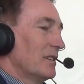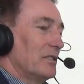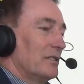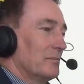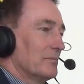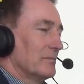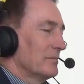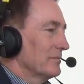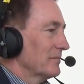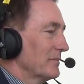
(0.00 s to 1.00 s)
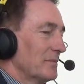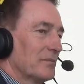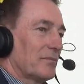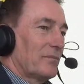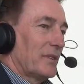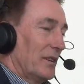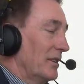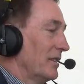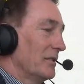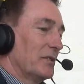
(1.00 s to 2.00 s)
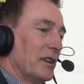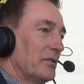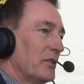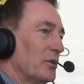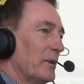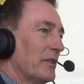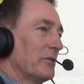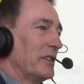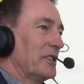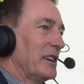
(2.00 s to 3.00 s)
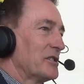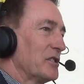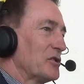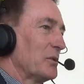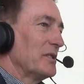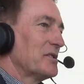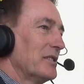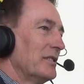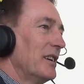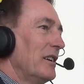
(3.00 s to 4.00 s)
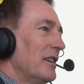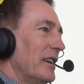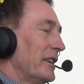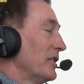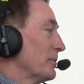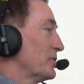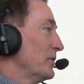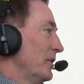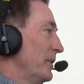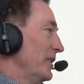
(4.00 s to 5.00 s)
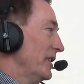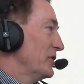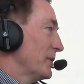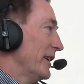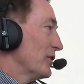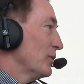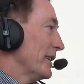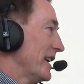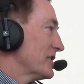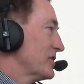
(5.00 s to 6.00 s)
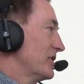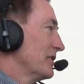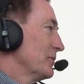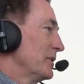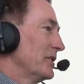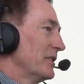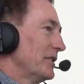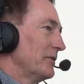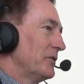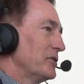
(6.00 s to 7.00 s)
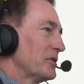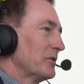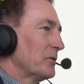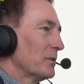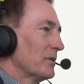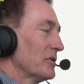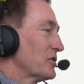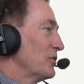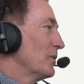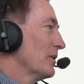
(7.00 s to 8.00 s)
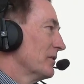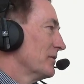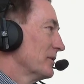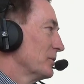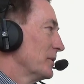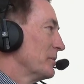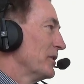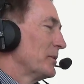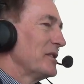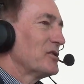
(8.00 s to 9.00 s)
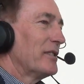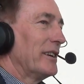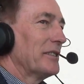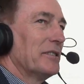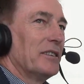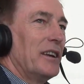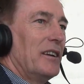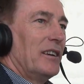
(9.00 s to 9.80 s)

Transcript: art. Great choice. Uh, you know what, a fantastic choice. And I had an opportunity to meet Adriano last year. We did a feature for the score for Woodbine Racetrack, and